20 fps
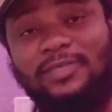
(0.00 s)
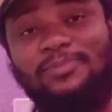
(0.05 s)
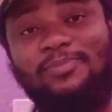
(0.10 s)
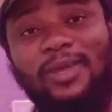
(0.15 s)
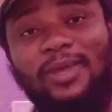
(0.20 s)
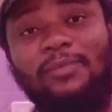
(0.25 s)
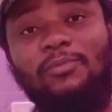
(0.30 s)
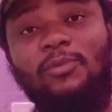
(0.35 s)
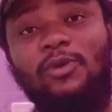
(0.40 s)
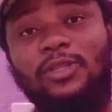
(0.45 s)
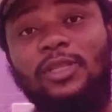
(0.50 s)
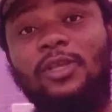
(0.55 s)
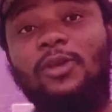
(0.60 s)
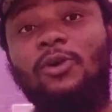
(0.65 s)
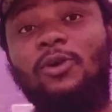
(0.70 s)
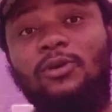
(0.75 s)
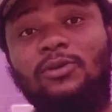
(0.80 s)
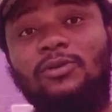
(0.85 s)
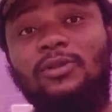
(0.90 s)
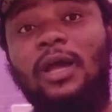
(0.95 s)

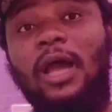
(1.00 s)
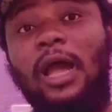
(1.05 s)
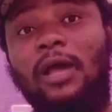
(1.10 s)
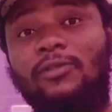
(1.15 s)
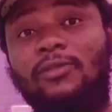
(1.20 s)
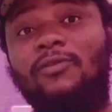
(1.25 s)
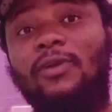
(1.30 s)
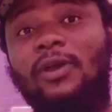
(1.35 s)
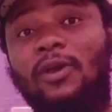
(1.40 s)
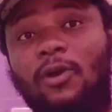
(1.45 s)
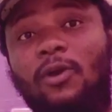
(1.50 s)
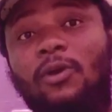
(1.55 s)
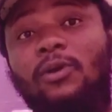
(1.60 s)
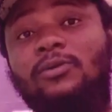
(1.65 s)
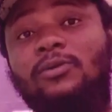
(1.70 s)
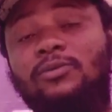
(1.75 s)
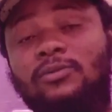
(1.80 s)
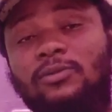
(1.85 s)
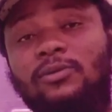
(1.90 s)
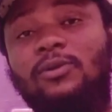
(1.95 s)
on
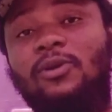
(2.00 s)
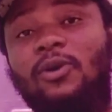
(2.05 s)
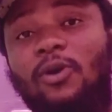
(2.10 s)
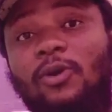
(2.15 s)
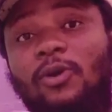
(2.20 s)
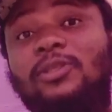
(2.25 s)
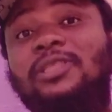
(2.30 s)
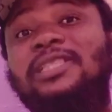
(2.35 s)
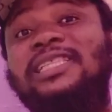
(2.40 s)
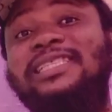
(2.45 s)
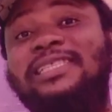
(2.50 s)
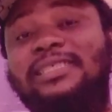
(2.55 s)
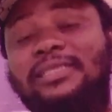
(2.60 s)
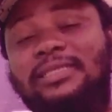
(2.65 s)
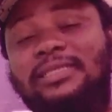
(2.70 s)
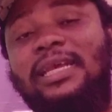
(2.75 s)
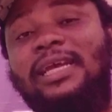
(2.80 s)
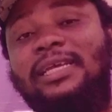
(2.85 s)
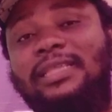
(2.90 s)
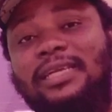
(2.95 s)
designers. They're
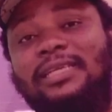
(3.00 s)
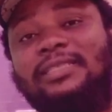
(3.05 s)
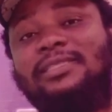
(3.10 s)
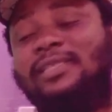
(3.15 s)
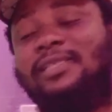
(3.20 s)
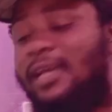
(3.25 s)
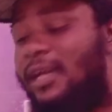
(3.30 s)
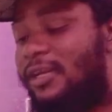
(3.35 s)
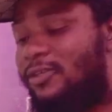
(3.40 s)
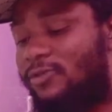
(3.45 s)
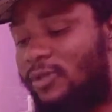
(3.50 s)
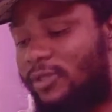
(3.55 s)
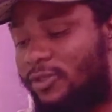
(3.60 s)
actually trying.